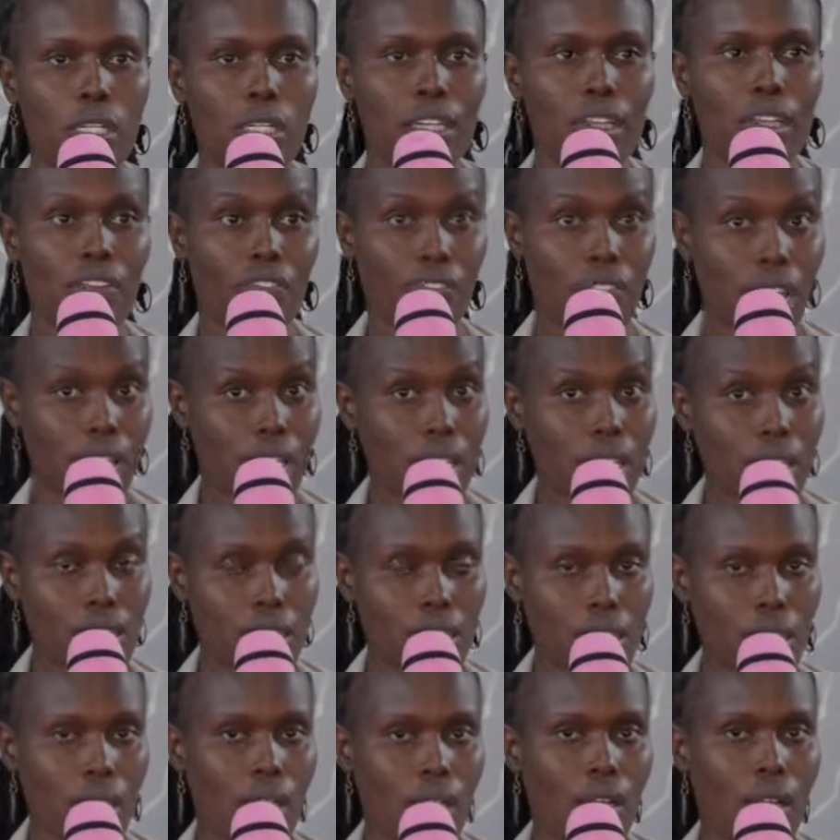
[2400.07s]

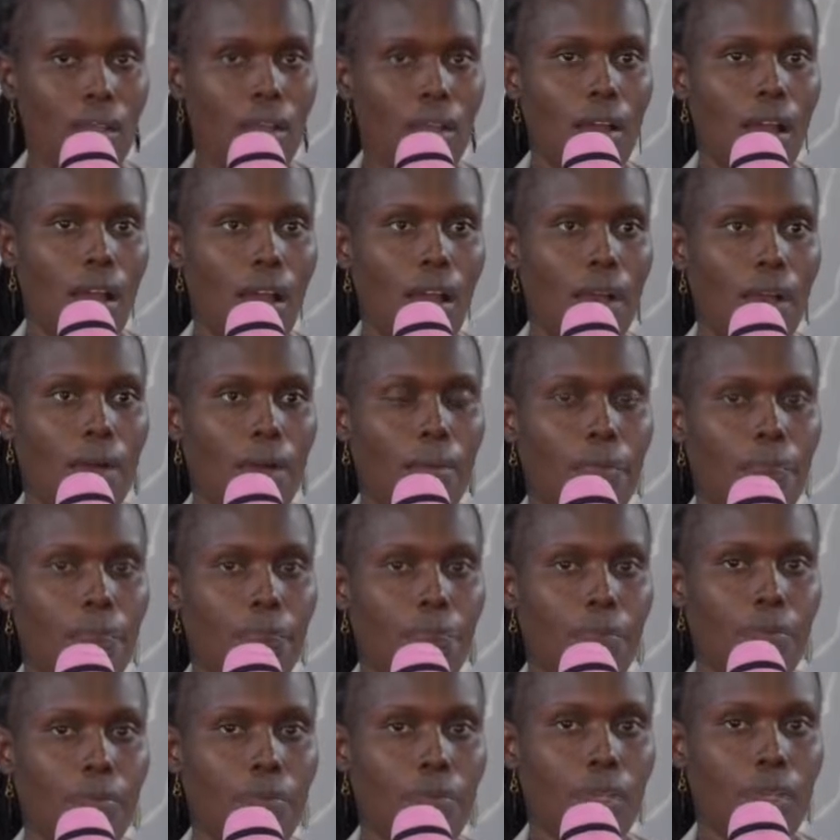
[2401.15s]
deviance.
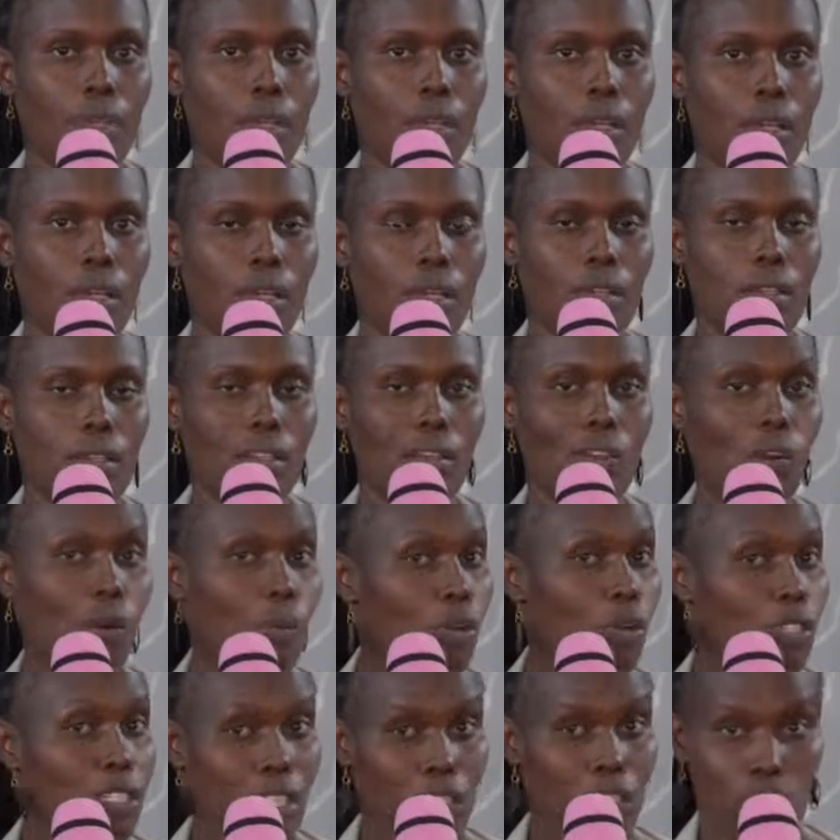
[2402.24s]
The
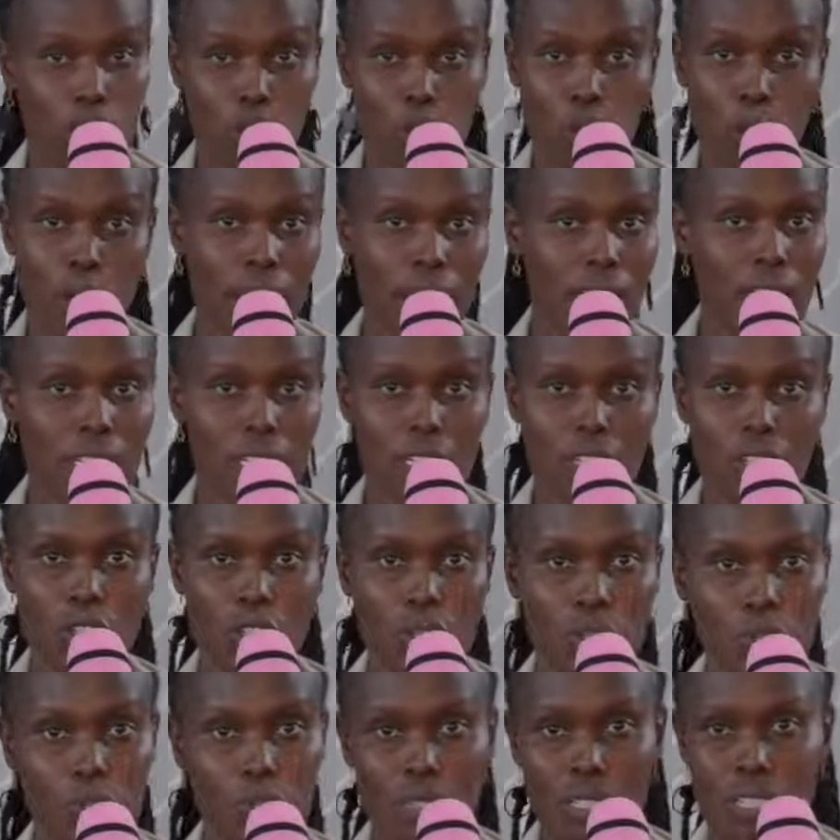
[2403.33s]
homosexuality
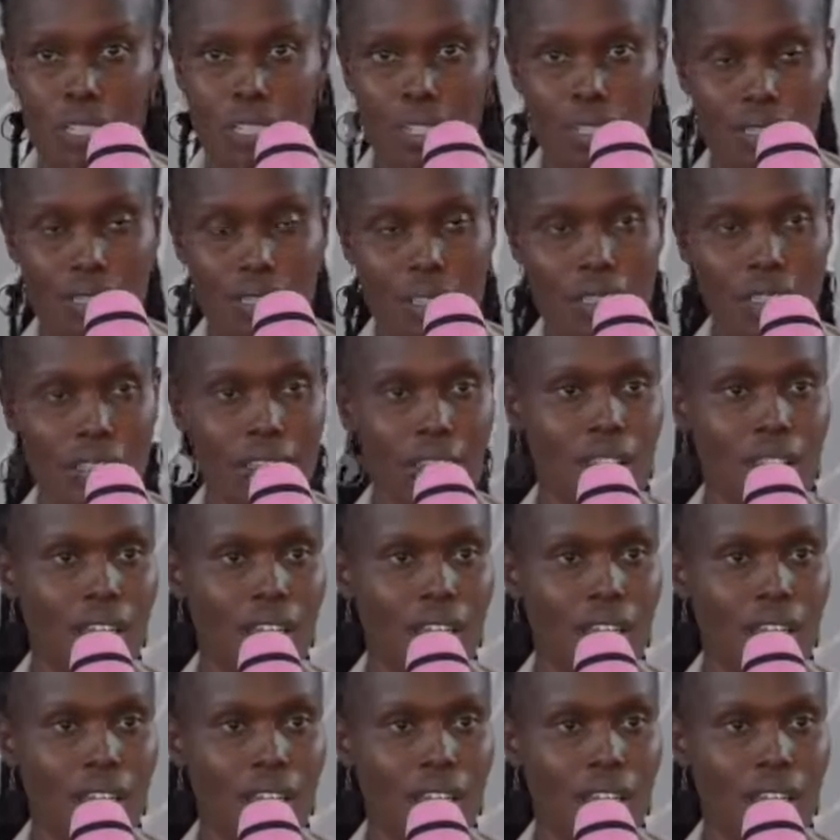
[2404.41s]
issues, etc.,